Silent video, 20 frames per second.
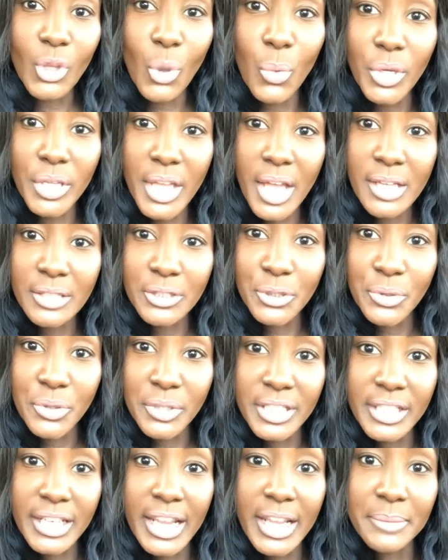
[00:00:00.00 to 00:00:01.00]
Well, y'all
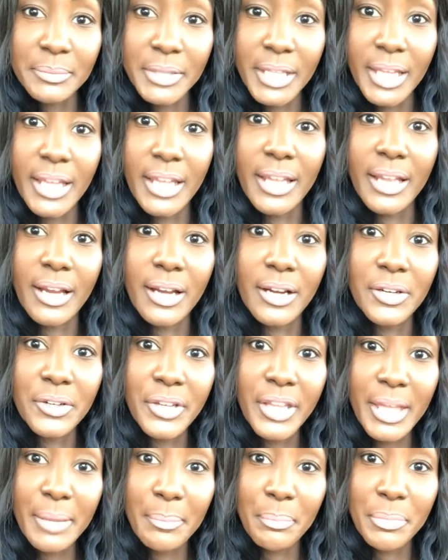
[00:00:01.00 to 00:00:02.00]
doing the damn thing.
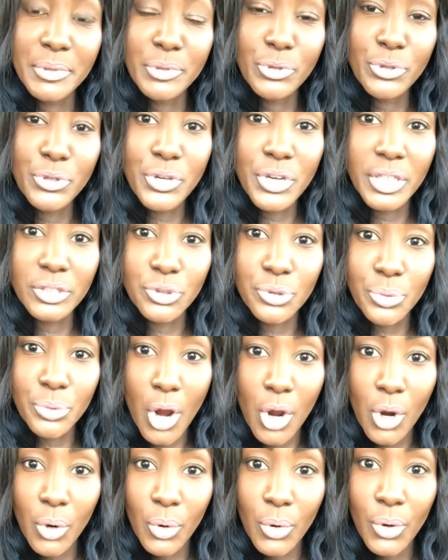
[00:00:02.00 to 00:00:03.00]
Okay,
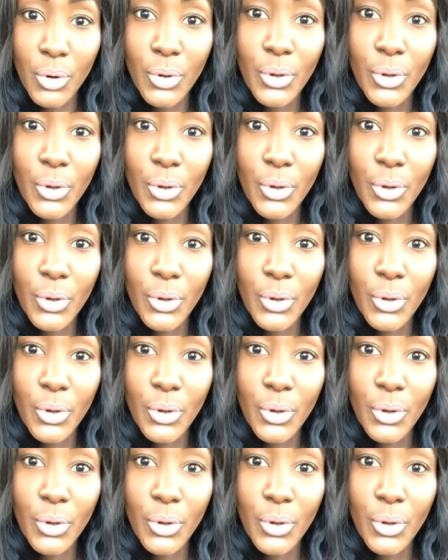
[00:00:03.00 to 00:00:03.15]
Boudreaux.